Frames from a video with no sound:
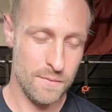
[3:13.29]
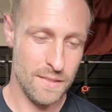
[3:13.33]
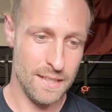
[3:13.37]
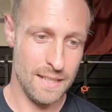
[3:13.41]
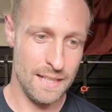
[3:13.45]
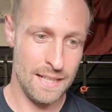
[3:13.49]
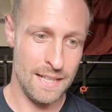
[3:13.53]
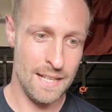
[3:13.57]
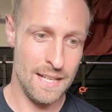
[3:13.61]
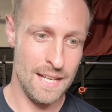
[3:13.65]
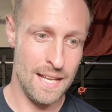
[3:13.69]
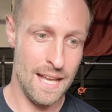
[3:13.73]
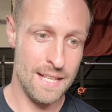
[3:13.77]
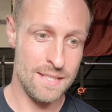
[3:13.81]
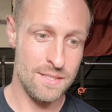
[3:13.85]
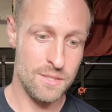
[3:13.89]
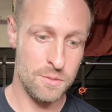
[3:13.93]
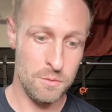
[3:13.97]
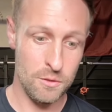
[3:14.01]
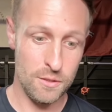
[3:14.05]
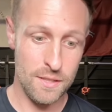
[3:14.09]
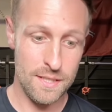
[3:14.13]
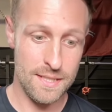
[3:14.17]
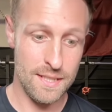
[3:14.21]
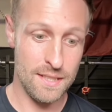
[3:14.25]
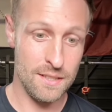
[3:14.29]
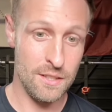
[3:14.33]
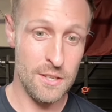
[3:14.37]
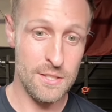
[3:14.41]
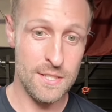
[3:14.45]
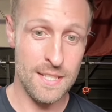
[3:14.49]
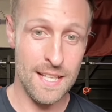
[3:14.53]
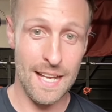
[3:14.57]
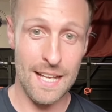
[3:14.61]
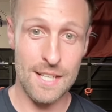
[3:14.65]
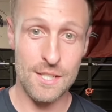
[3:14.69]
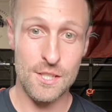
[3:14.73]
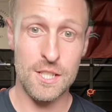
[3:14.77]
Uh, and to be honest, it
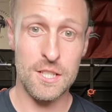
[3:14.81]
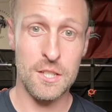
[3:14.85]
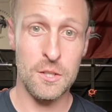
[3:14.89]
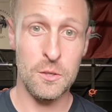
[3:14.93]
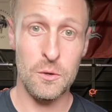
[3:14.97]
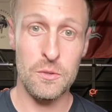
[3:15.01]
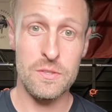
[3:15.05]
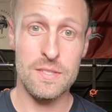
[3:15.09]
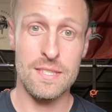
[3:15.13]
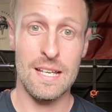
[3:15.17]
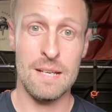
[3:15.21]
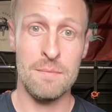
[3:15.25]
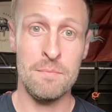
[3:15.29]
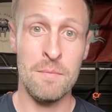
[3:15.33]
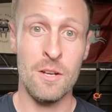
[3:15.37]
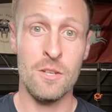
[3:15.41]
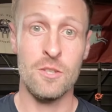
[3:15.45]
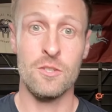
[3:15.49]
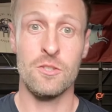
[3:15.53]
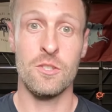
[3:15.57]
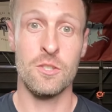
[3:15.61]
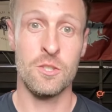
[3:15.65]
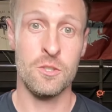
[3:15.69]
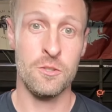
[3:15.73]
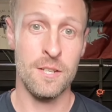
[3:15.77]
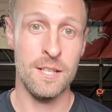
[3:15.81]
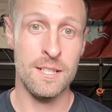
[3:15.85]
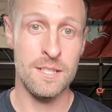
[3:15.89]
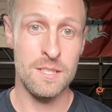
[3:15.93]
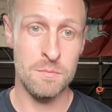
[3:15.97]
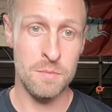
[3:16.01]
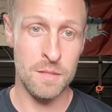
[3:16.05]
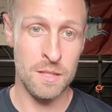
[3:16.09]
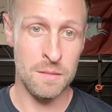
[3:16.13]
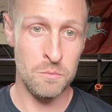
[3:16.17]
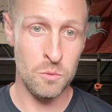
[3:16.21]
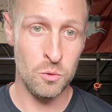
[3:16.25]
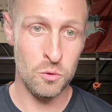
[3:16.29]
doesn't actually cost that much to train to
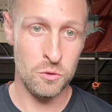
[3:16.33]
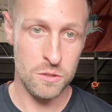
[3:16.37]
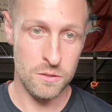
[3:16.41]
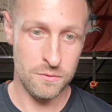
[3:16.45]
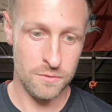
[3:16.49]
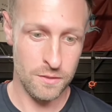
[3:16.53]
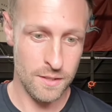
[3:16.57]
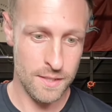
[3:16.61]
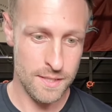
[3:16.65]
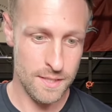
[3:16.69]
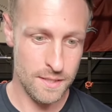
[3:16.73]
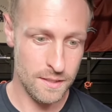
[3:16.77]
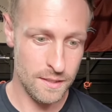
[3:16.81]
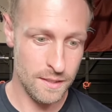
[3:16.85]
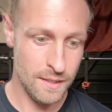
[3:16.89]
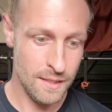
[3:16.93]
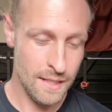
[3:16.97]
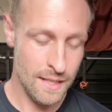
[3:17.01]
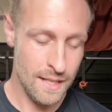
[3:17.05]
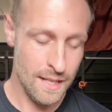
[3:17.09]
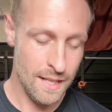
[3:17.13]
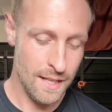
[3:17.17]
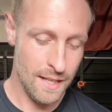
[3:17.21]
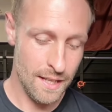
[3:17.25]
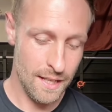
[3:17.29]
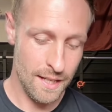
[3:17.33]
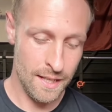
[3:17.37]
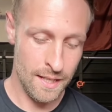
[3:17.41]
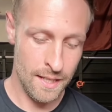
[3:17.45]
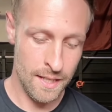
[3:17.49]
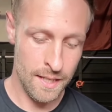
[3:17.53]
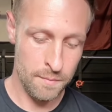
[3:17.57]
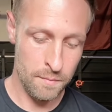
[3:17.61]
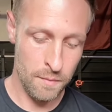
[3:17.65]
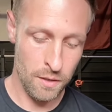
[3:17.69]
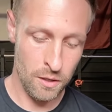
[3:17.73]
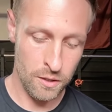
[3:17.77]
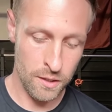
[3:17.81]
be a mortgage advisor.
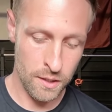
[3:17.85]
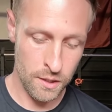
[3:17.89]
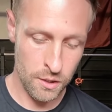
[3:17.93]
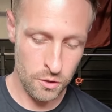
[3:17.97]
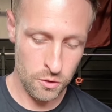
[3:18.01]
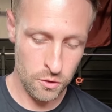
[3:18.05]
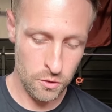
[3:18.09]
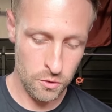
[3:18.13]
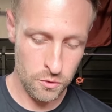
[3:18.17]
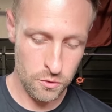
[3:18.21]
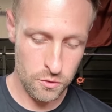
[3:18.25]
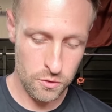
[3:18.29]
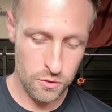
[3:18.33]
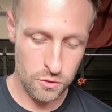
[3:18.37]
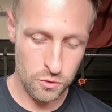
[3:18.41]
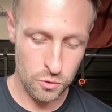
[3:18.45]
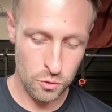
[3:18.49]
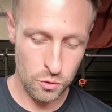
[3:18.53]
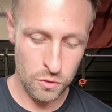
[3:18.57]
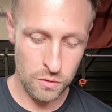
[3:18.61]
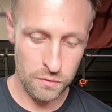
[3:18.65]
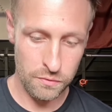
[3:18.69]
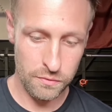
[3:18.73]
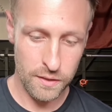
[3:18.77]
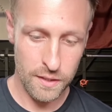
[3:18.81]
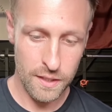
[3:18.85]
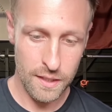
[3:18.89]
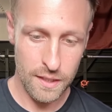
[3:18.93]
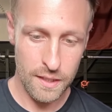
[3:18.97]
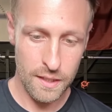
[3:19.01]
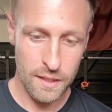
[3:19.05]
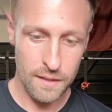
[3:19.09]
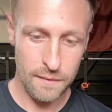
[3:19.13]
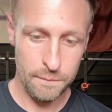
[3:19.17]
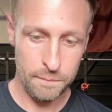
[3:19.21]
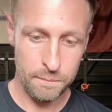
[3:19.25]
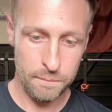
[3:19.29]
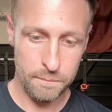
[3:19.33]
Um, I use sort of
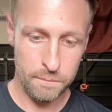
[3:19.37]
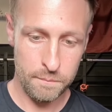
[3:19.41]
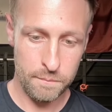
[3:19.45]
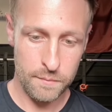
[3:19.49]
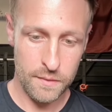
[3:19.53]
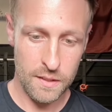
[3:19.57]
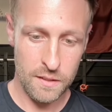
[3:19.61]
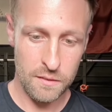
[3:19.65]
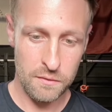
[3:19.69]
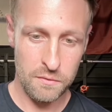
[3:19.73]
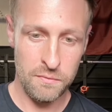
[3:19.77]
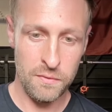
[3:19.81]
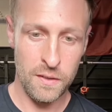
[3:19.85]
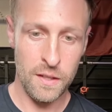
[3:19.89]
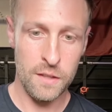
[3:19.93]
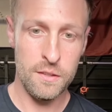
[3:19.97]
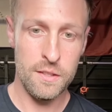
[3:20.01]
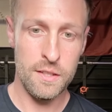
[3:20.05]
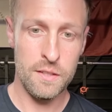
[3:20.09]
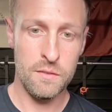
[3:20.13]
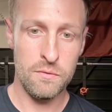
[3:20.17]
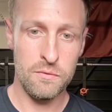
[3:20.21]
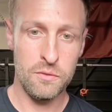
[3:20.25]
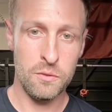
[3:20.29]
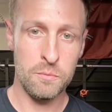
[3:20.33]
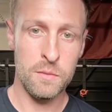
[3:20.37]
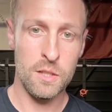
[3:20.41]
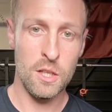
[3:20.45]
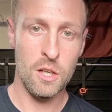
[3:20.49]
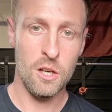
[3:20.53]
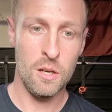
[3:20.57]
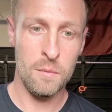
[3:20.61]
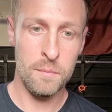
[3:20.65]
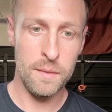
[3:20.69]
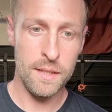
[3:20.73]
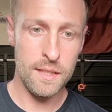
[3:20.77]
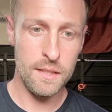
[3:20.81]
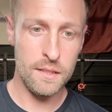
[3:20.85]
funding from the
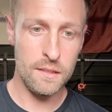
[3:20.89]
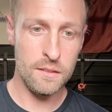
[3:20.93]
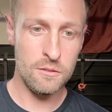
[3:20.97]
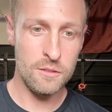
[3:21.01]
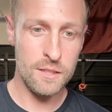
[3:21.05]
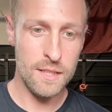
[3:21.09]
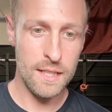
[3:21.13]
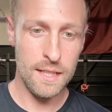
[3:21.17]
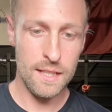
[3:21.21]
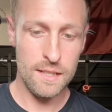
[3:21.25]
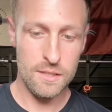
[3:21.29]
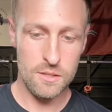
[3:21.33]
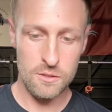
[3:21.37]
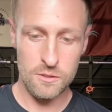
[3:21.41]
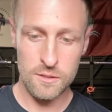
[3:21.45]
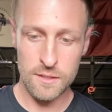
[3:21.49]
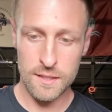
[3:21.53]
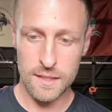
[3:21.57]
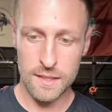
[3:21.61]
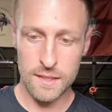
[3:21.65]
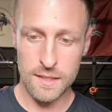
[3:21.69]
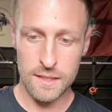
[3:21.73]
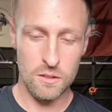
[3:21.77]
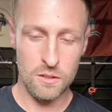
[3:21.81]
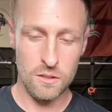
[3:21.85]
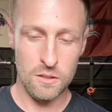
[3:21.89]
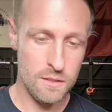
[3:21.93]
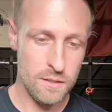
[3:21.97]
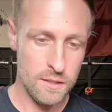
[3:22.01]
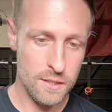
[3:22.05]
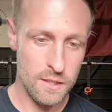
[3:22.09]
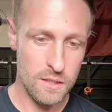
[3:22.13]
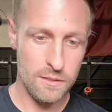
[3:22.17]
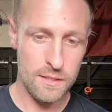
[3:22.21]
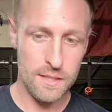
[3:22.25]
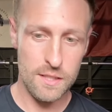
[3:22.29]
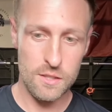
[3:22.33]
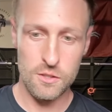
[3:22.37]
army that you get. So you get enhanced learning
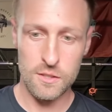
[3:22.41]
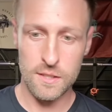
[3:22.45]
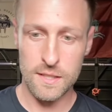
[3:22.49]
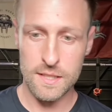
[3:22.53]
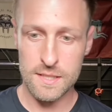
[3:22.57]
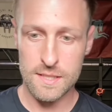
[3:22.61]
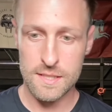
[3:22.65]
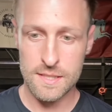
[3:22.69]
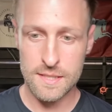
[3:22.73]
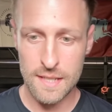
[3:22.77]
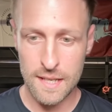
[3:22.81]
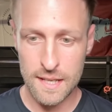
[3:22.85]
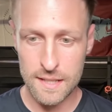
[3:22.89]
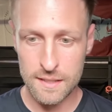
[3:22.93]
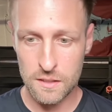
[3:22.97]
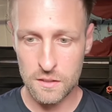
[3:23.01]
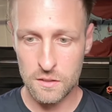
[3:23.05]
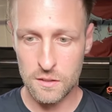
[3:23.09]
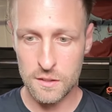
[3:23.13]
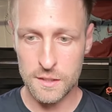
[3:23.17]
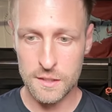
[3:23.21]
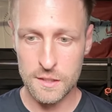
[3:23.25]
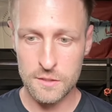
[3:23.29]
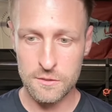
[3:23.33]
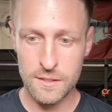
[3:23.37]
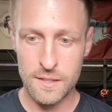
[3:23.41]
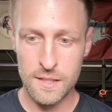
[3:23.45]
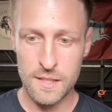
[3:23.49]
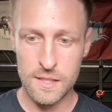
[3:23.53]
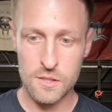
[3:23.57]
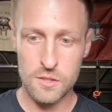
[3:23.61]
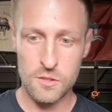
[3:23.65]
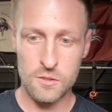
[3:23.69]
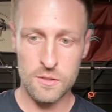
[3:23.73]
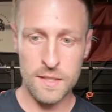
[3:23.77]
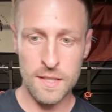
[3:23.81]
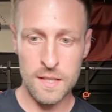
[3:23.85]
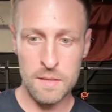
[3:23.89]
credits, you get standard learning
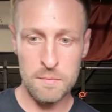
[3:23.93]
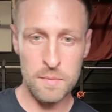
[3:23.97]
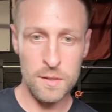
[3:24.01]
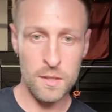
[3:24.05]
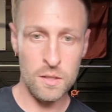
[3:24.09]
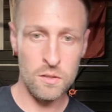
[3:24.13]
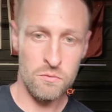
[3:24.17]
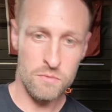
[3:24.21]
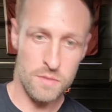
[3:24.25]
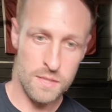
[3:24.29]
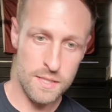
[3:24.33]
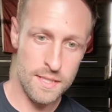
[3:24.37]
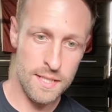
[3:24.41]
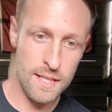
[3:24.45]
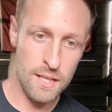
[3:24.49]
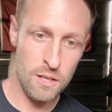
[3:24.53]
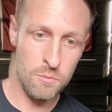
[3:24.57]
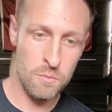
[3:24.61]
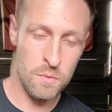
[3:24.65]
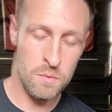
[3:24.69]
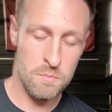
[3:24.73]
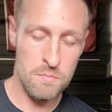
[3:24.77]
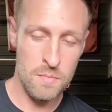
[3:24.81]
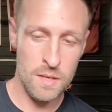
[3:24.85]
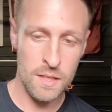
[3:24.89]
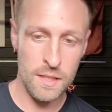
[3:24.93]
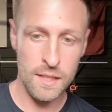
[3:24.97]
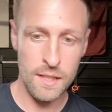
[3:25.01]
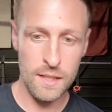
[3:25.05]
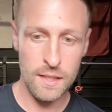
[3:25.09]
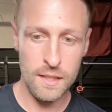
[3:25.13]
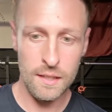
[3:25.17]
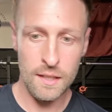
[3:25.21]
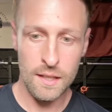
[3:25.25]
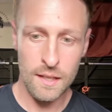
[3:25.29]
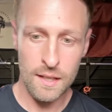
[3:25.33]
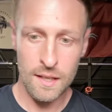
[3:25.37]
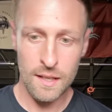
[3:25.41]
credits, you get a bit of resettlement
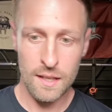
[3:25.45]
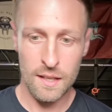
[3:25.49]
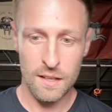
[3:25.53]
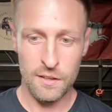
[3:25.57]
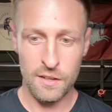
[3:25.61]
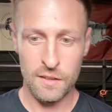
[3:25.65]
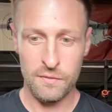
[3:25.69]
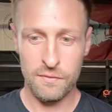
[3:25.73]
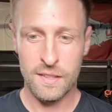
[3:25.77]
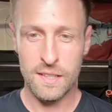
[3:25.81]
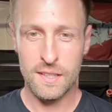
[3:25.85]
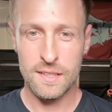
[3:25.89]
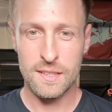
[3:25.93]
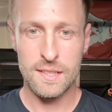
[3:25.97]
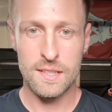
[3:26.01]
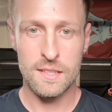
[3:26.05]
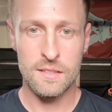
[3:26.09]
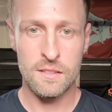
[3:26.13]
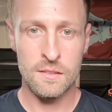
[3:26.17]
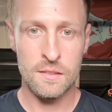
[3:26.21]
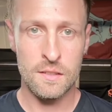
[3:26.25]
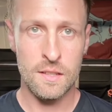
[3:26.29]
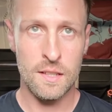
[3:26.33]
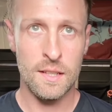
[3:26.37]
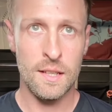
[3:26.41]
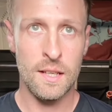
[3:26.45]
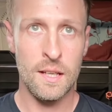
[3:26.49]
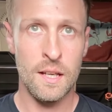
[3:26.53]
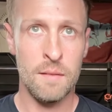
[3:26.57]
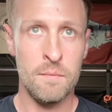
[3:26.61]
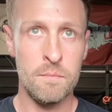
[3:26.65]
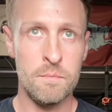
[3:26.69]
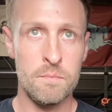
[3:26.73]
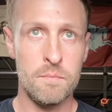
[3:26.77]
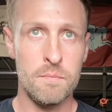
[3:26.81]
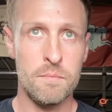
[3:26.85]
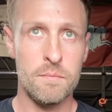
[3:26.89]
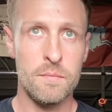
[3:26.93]
money. And I think I did
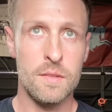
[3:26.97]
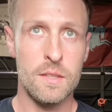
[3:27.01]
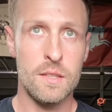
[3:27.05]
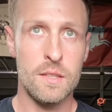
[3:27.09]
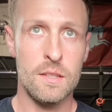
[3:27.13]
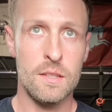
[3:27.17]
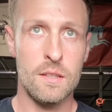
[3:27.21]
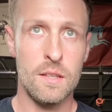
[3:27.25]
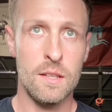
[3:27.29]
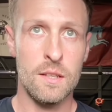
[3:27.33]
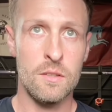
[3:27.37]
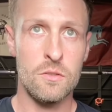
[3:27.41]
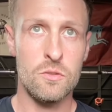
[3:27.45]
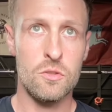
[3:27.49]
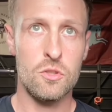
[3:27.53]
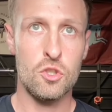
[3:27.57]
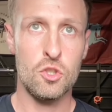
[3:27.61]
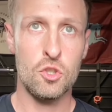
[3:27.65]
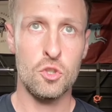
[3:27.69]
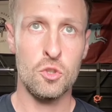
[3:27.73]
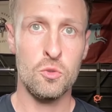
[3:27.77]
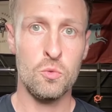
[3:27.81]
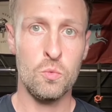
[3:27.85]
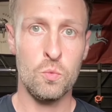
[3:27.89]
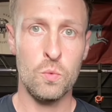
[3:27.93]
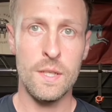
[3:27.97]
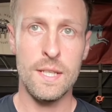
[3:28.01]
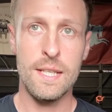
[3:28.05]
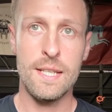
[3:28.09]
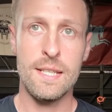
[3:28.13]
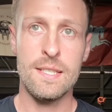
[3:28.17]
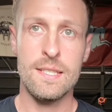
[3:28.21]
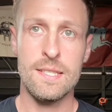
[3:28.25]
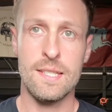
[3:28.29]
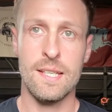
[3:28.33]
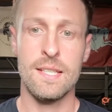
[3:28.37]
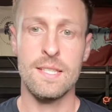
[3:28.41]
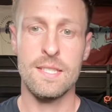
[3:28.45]
um, it was two week
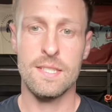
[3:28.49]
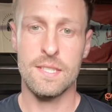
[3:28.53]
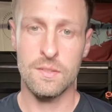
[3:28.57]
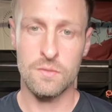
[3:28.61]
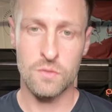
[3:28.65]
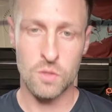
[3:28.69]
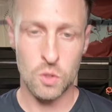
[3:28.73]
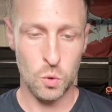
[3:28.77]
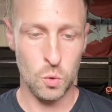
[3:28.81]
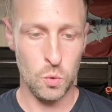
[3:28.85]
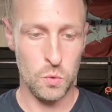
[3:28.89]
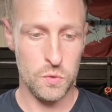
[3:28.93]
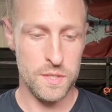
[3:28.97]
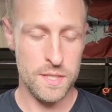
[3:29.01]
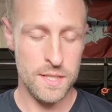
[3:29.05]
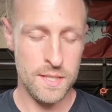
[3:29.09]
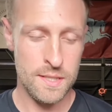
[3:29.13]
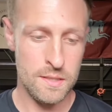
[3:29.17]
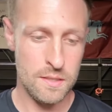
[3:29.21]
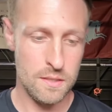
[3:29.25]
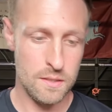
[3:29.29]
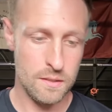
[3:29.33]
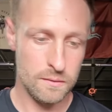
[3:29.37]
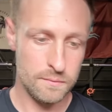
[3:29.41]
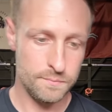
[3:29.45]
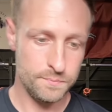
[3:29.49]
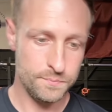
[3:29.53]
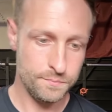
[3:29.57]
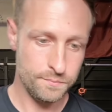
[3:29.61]
intensive courses.